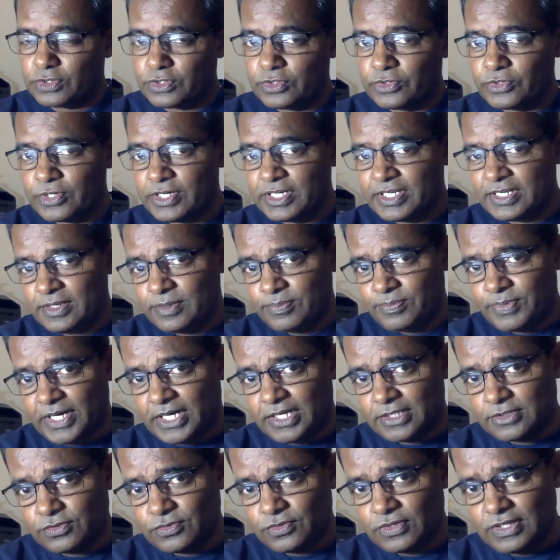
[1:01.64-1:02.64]
authority
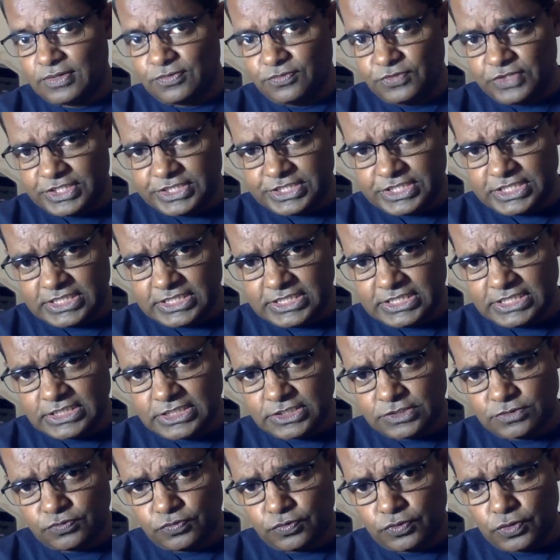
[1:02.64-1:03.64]
pathway, which
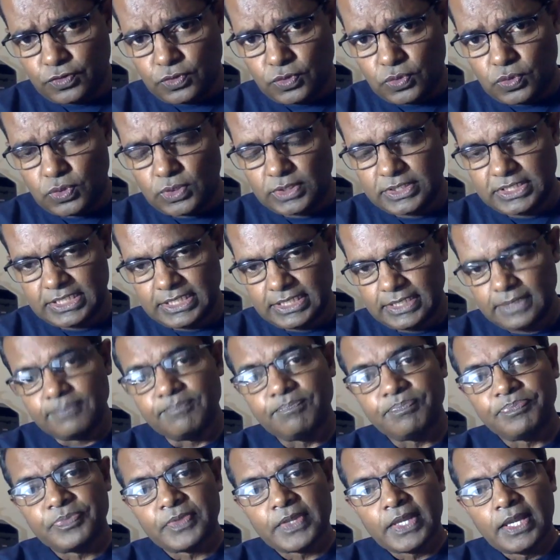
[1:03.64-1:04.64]
is for the
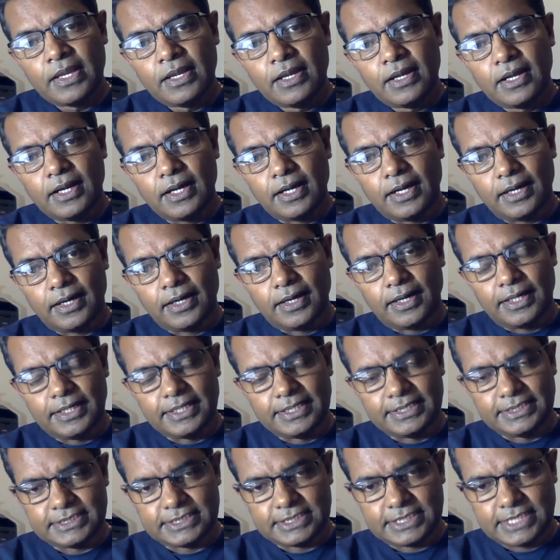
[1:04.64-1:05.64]

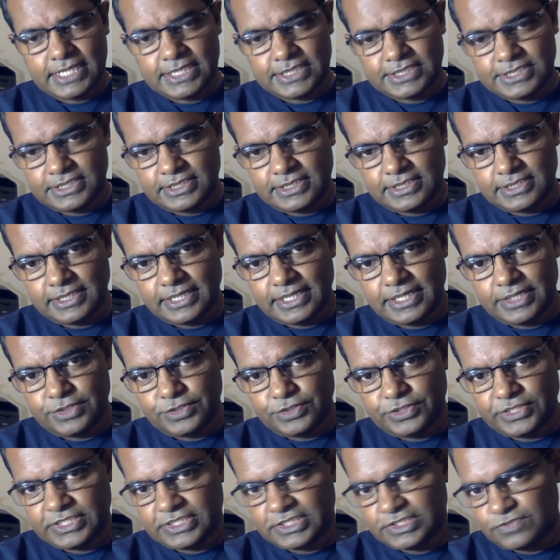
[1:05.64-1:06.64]
international
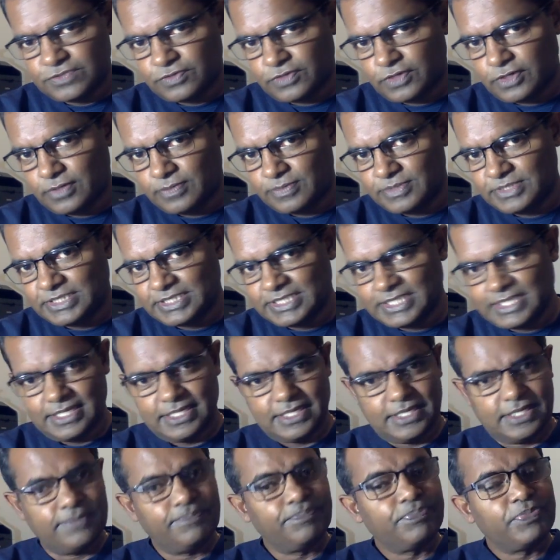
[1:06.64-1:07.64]
graduates from,
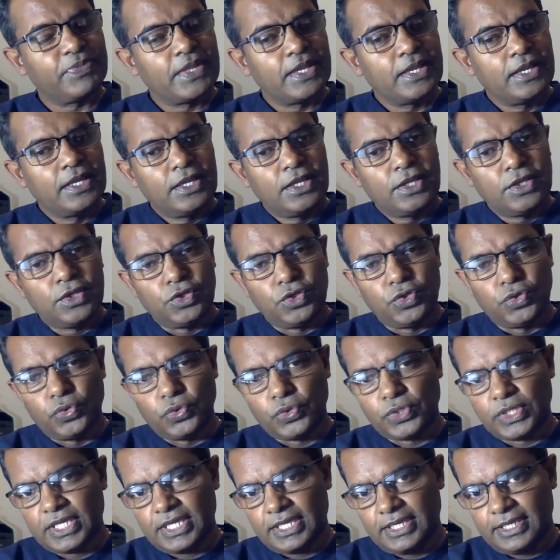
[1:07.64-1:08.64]
say,
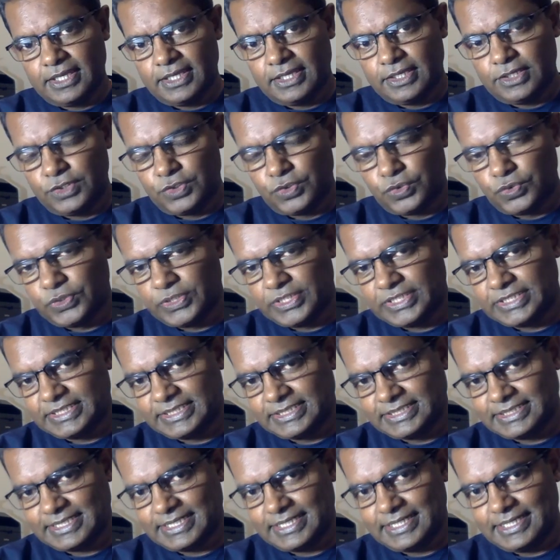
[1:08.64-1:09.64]
UK,
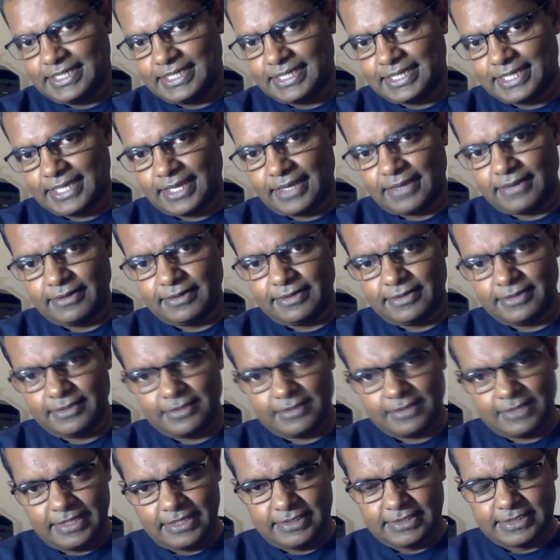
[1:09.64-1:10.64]
USA,
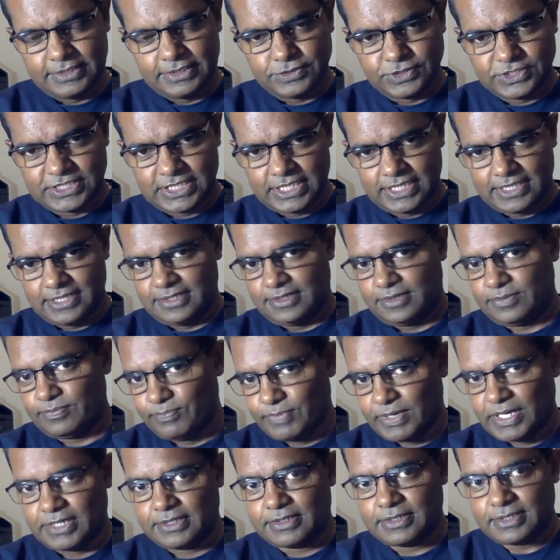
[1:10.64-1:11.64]
Canada, and New Zealand.
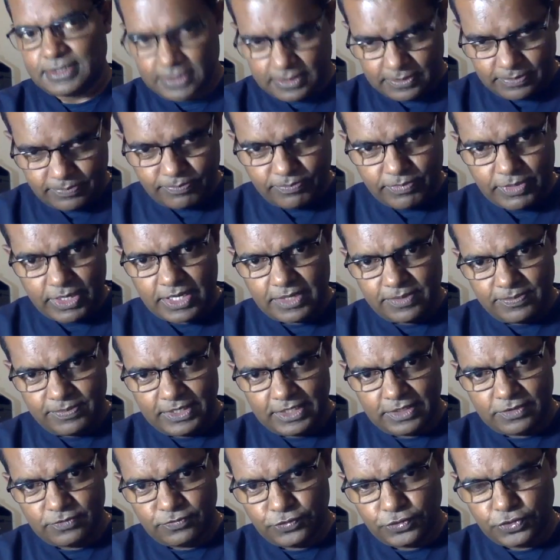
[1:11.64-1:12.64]
But my
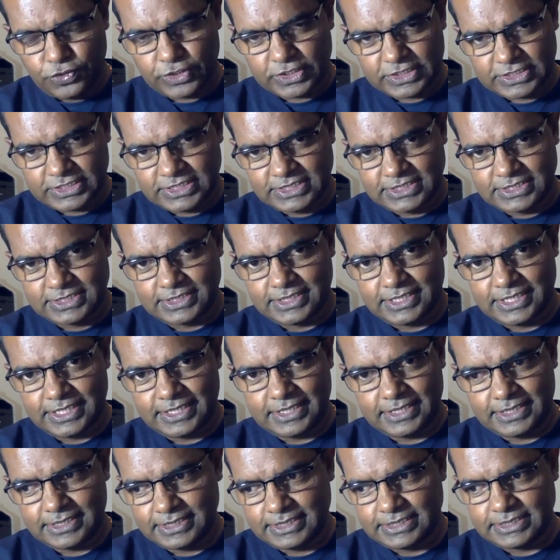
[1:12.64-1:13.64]
main focus
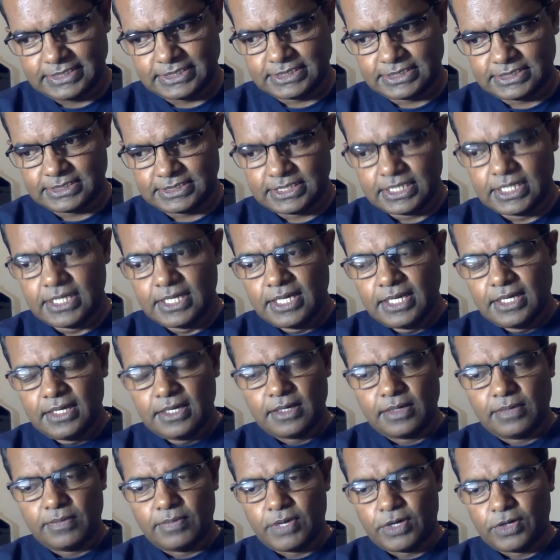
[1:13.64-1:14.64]
today is
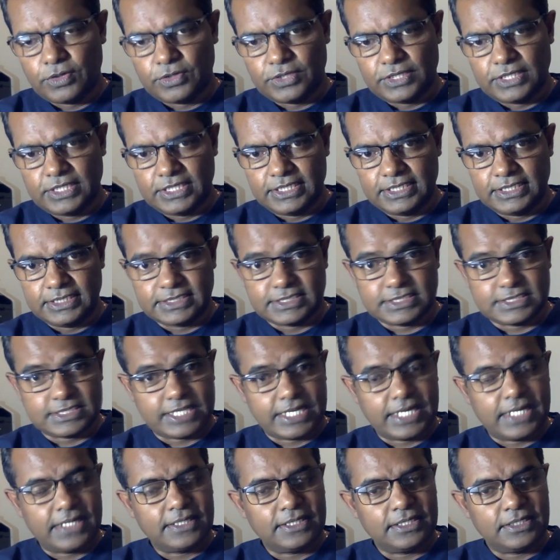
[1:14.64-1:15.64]
about the
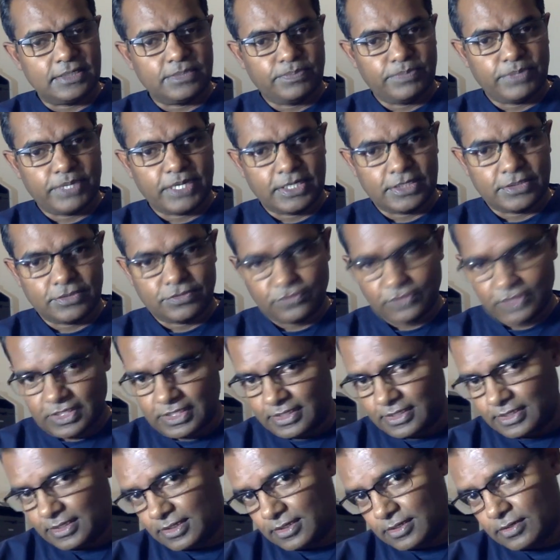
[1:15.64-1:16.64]
standard
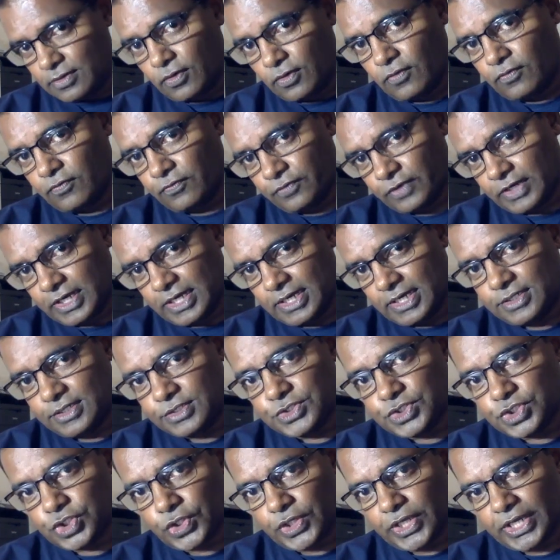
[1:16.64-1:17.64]
pathway of
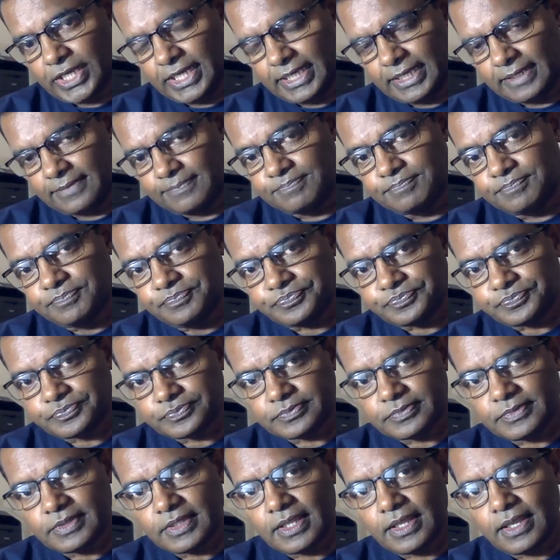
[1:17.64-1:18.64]
joining
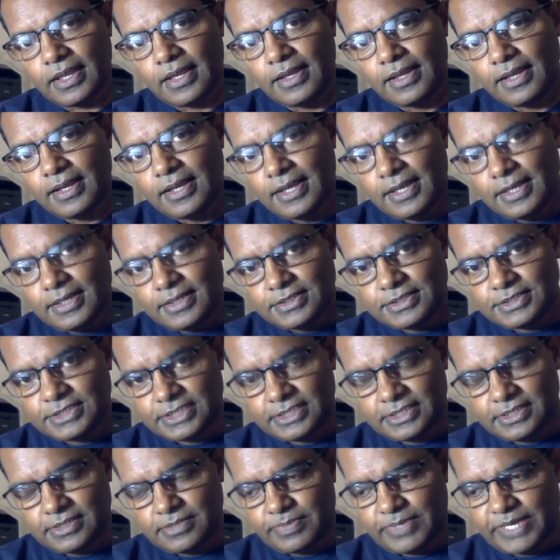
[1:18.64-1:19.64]

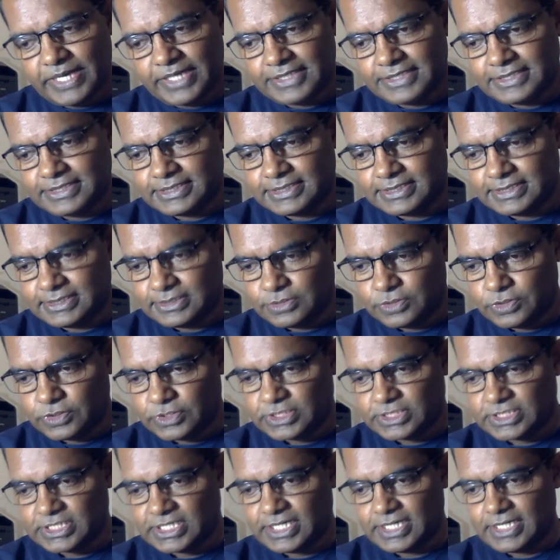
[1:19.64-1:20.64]
general practice in
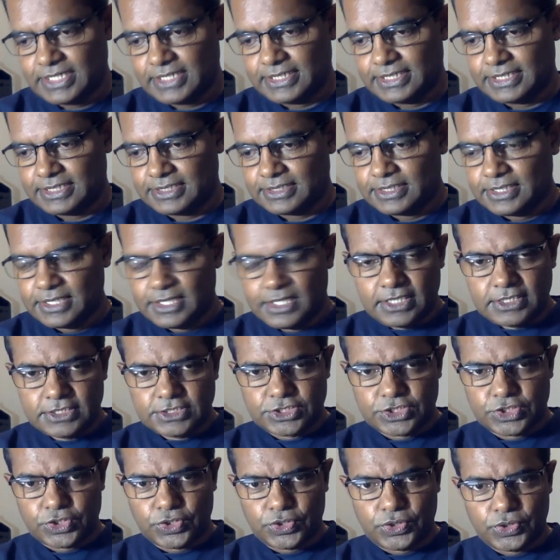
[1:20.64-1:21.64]
Australia.
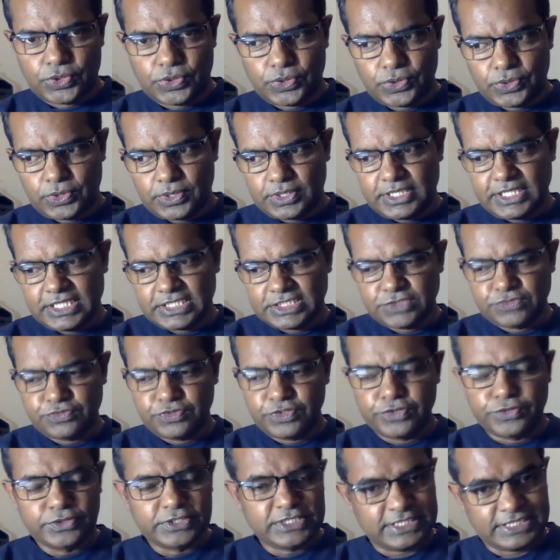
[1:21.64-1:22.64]
So there's
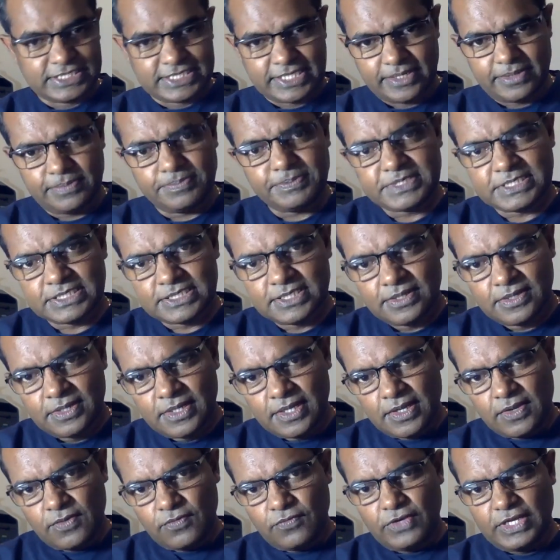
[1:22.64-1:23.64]
few steps.
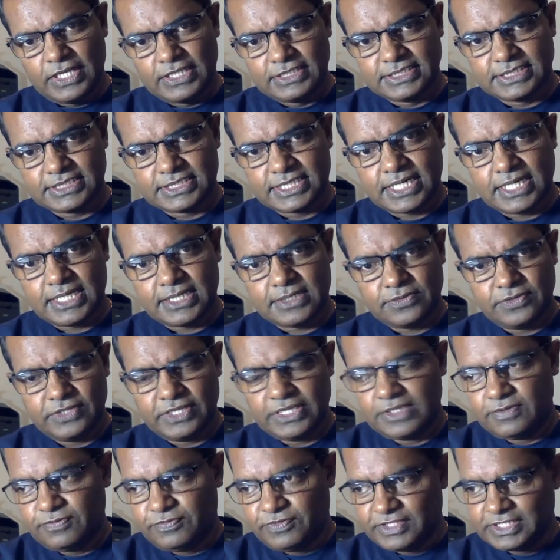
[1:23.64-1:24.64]
We'll start
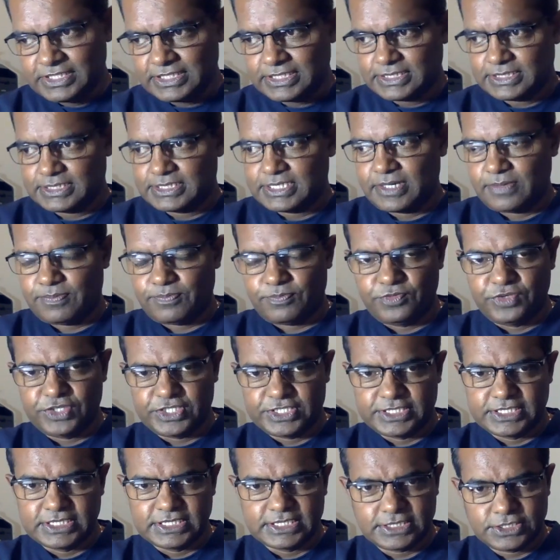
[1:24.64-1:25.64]
with the first step,
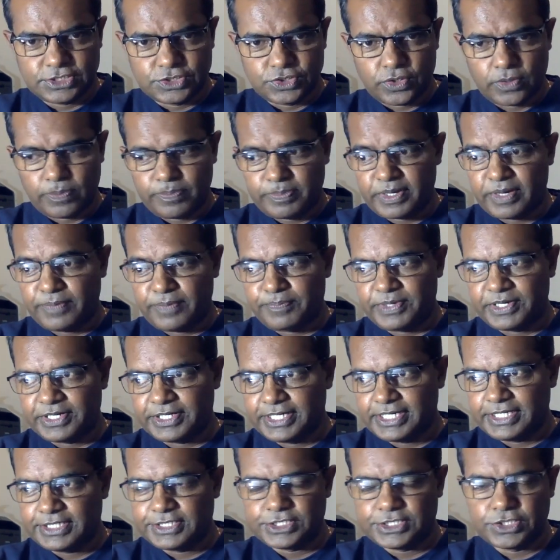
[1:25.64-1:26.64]
which is your
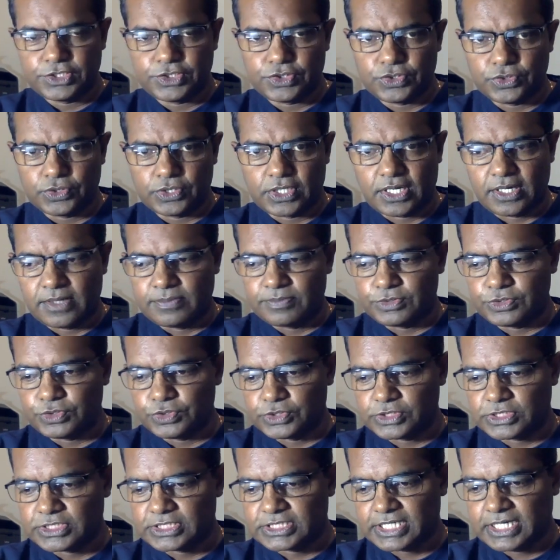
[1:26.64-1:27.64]
preparation to come
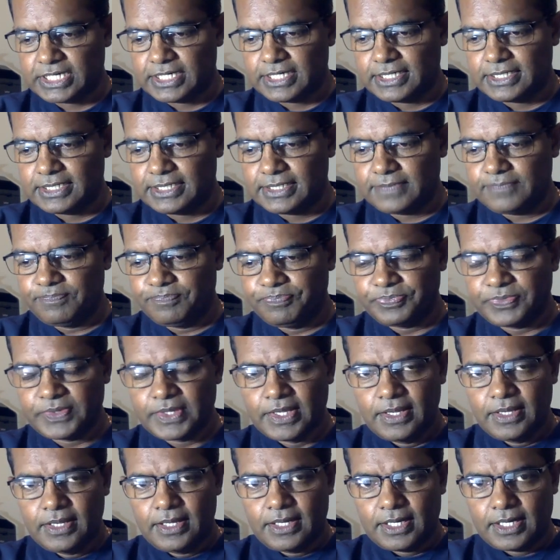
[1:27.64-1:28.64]
to Australia.
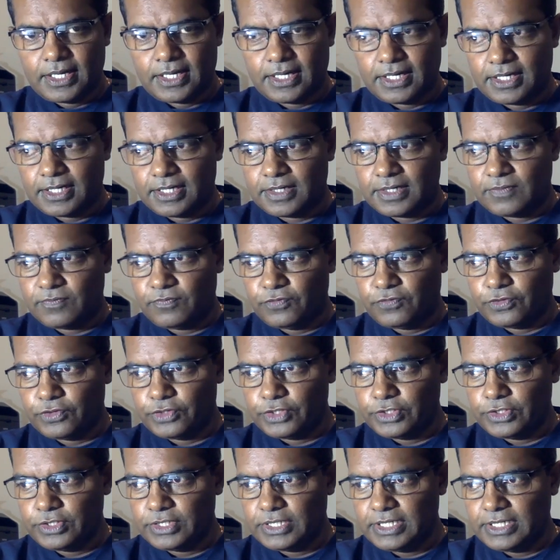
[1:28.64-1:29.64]

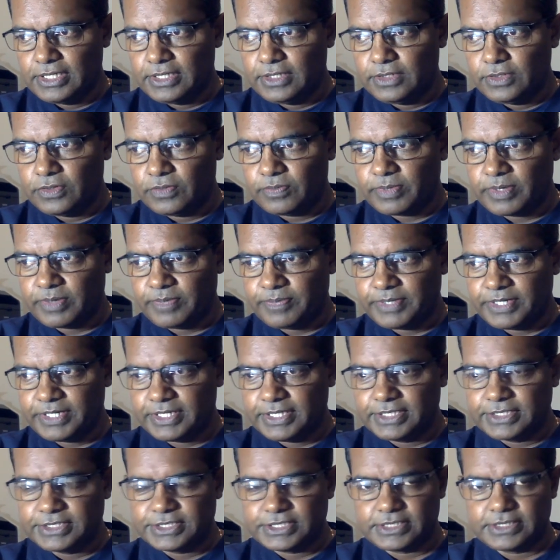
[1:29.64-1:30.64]
In your
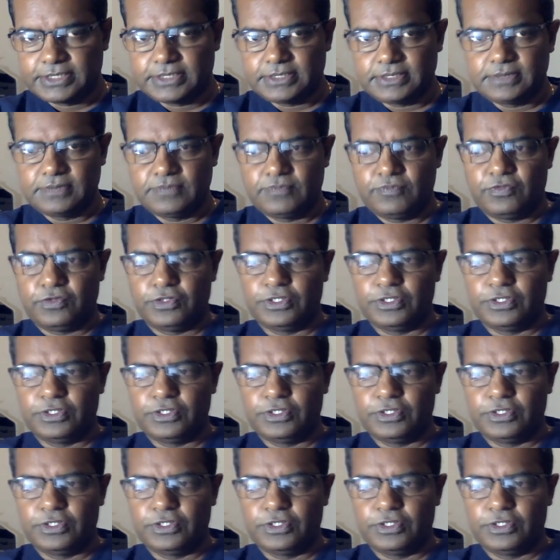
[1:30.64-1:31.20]
preparation,